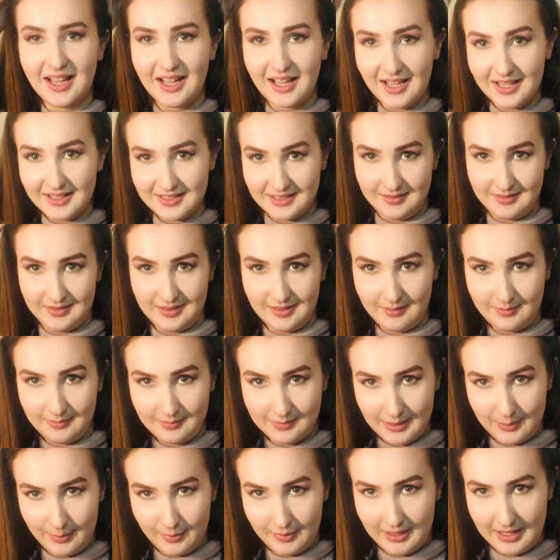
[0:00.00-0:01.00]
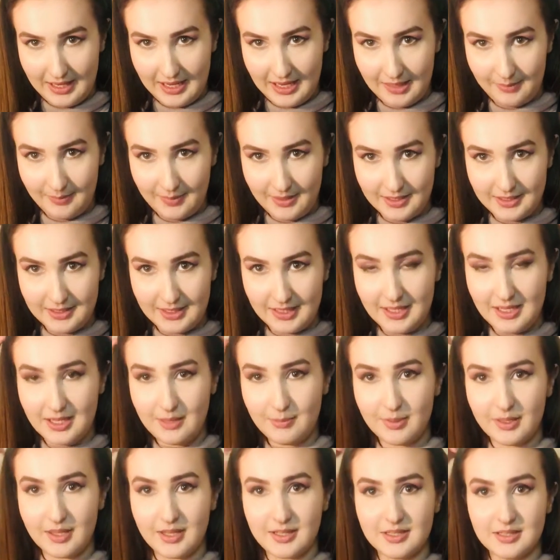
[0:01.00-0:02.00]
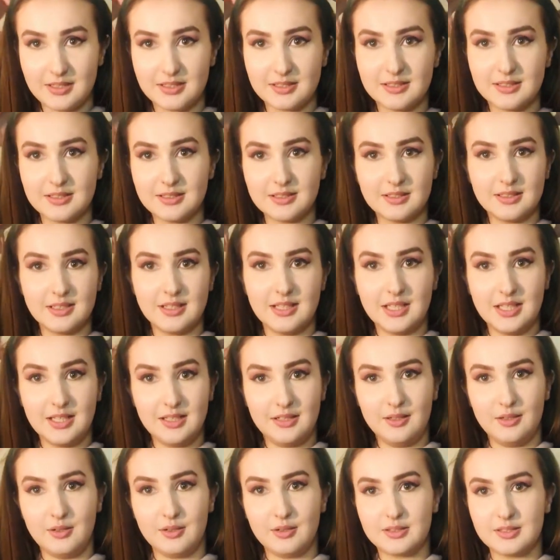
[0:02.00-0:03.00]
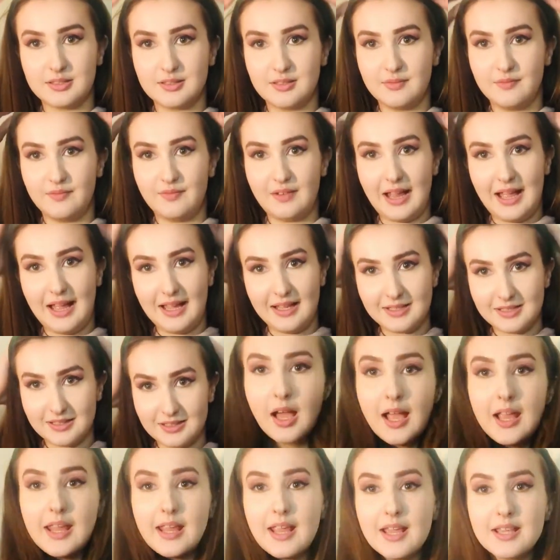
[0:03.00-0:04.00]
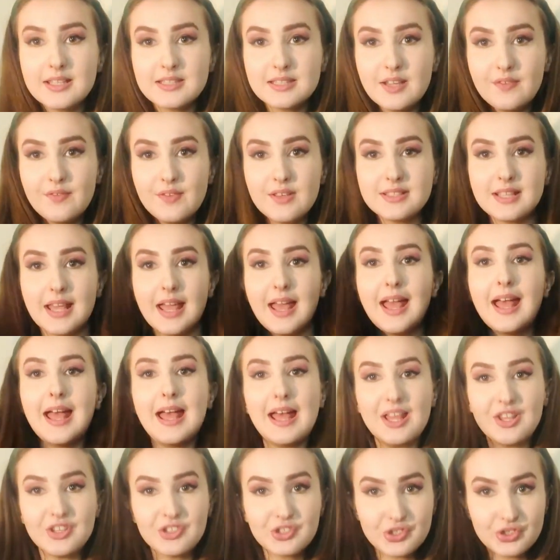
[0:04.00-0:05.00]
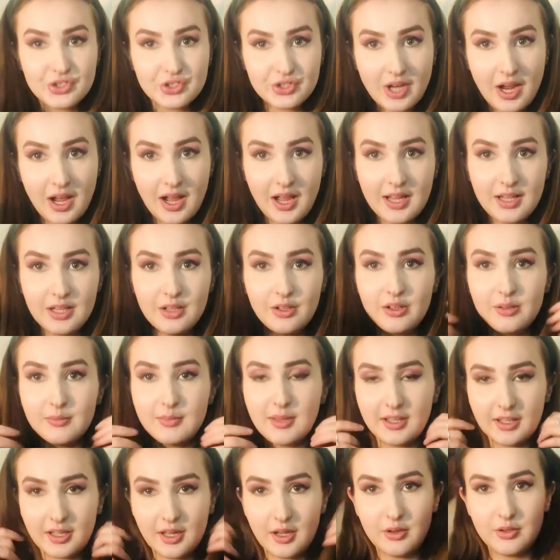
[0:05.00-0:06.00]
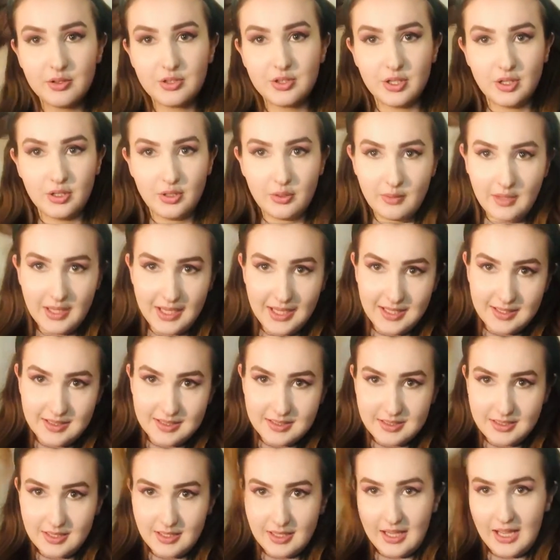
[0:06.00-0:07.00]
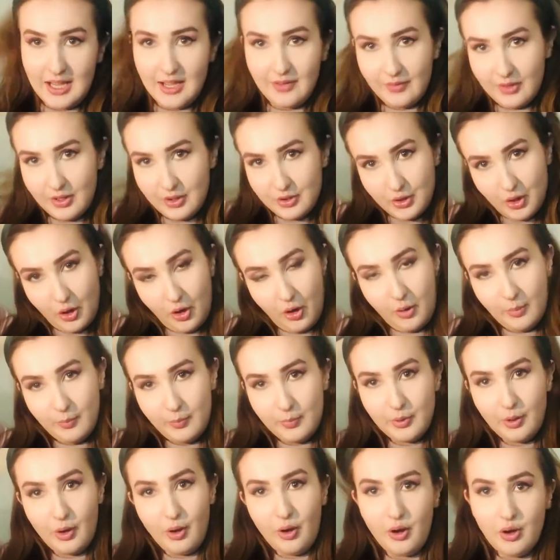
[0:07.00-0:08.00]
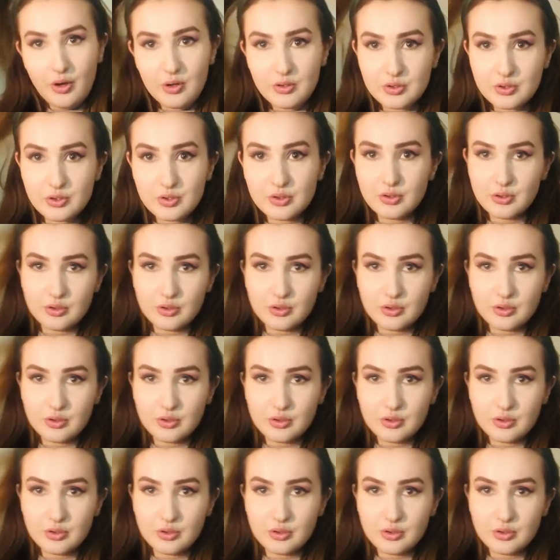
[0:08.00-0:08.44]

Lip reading: Sometimes I put a hairband in it because it looks flat. I guess if it's a hairstyle, my go-to is to have a top knot.